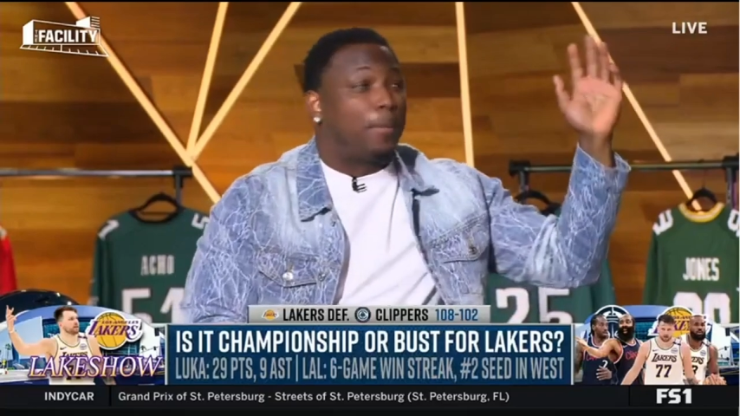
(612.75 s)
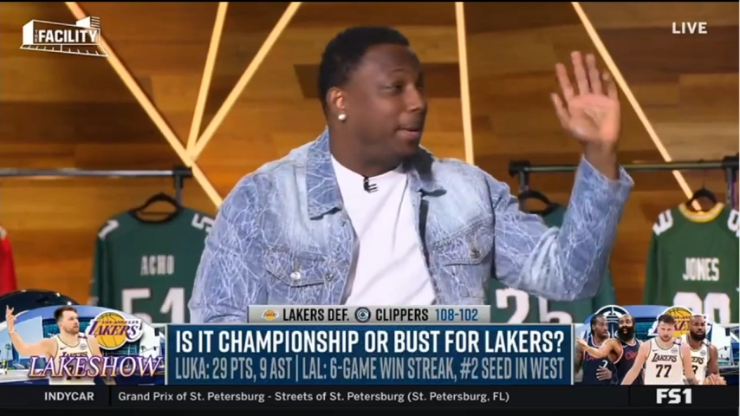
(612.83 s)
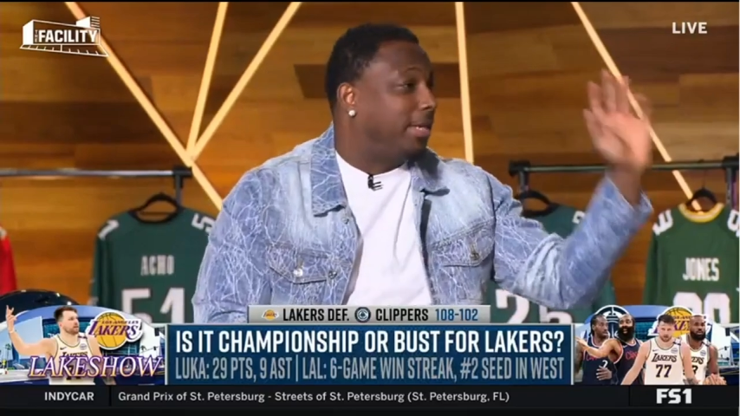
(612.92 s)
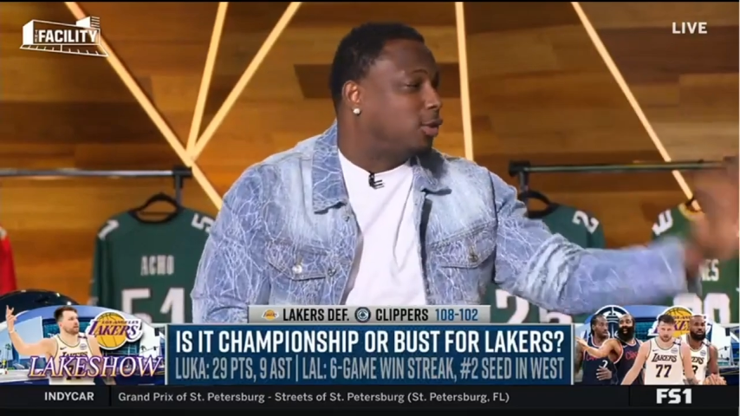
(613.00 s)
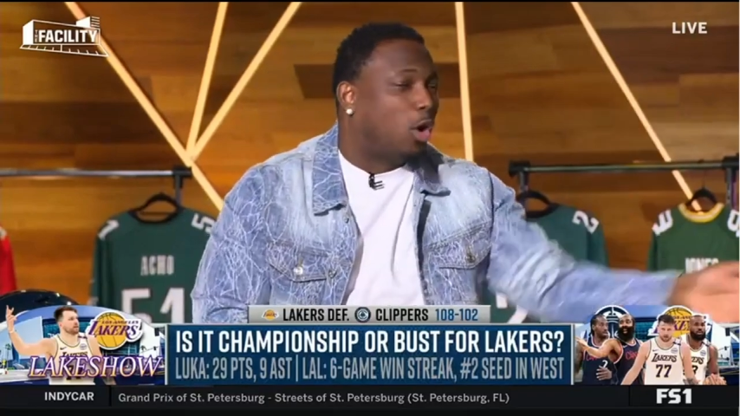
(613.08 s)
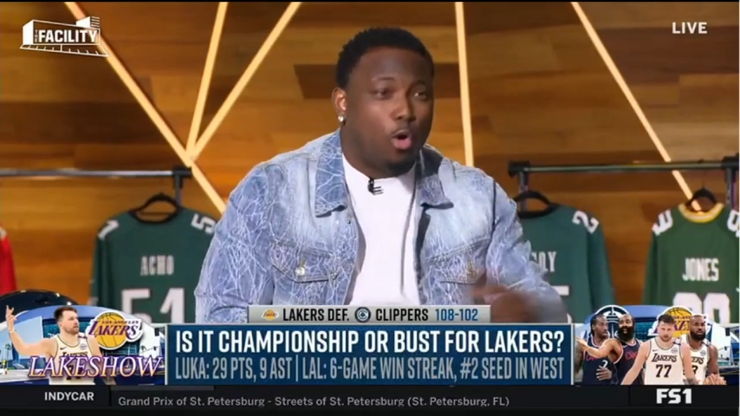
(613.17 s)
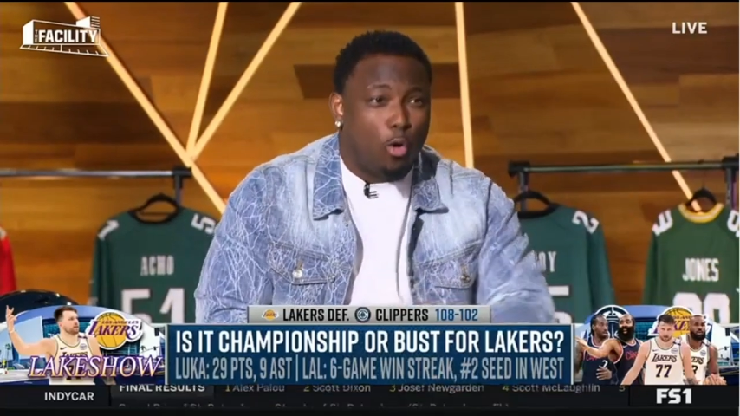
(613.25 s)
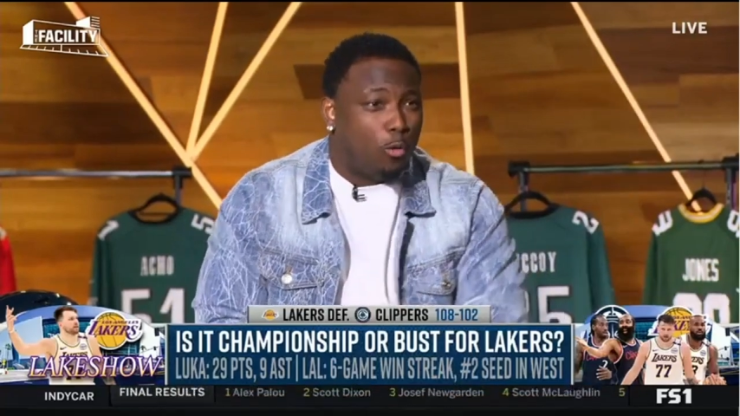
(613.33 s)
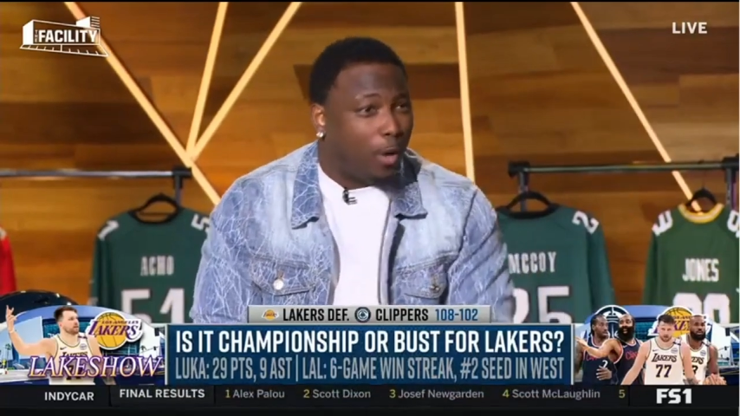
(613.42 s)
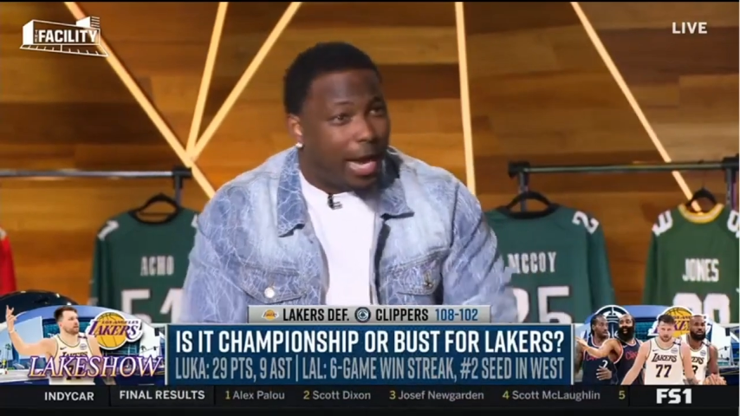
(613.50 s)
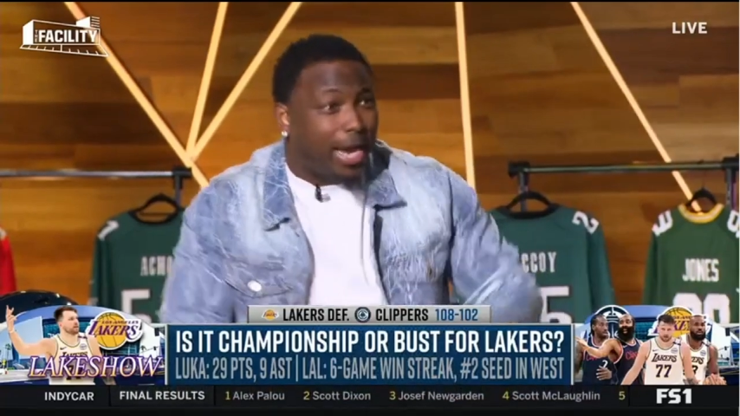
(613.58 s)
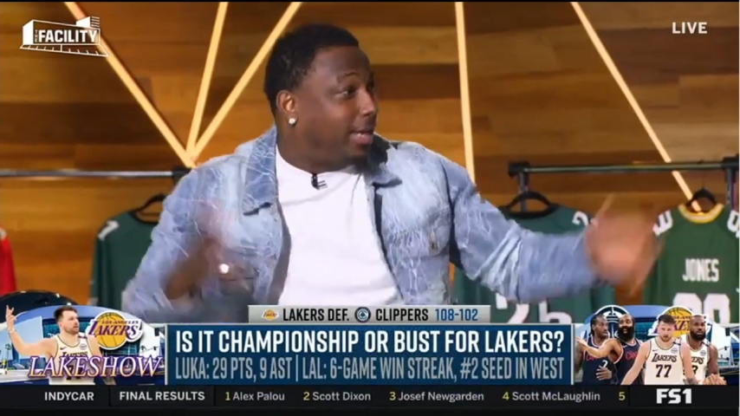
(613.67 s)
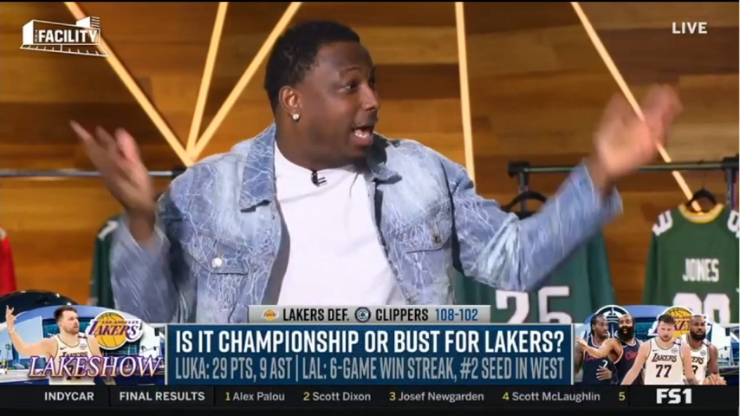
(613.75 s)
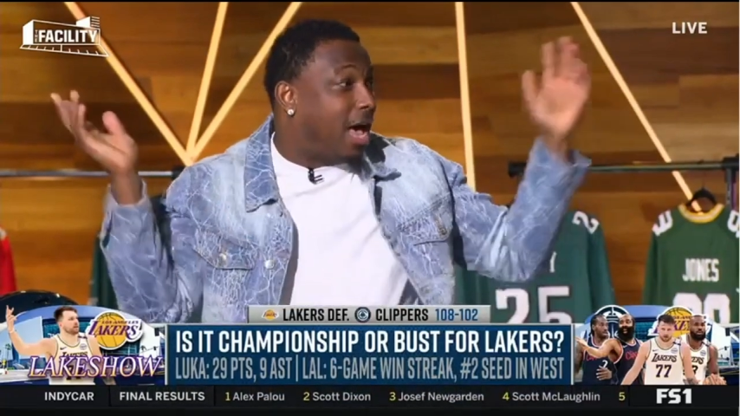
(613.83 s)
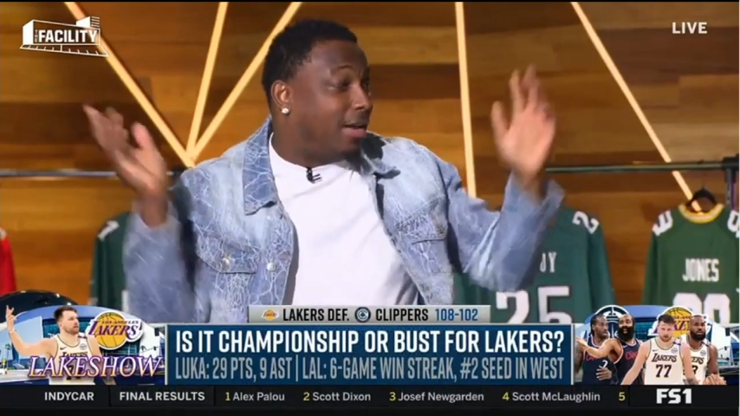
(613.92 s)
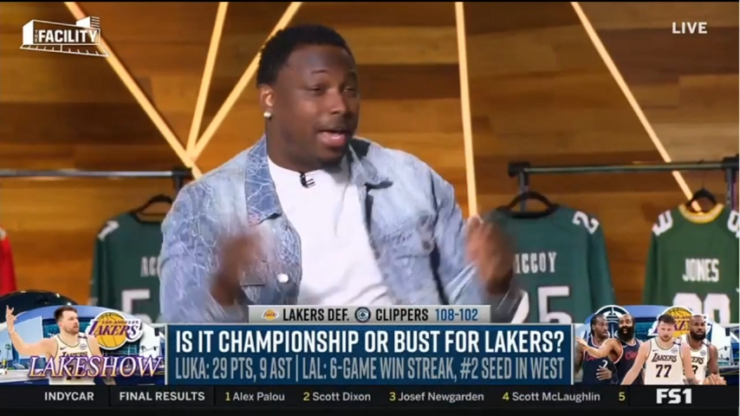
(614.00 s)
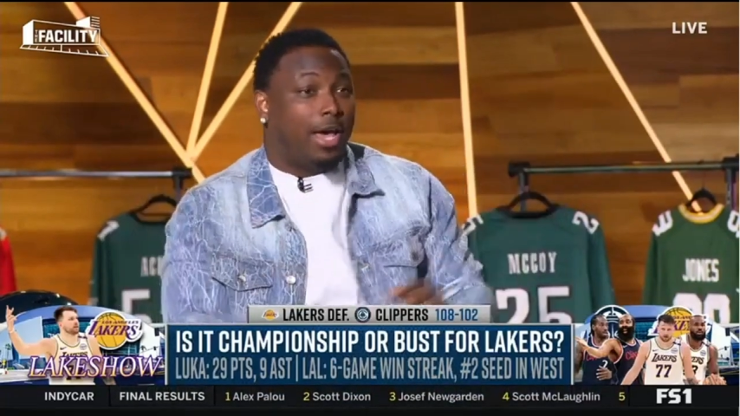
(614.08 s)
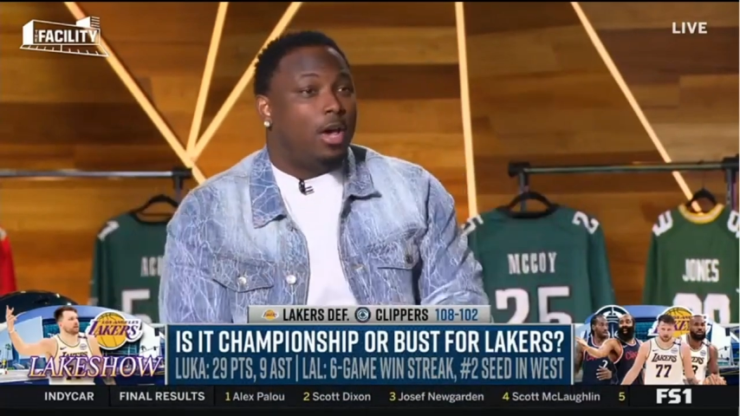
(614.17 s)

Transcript: apiece. Cool, 80, have that.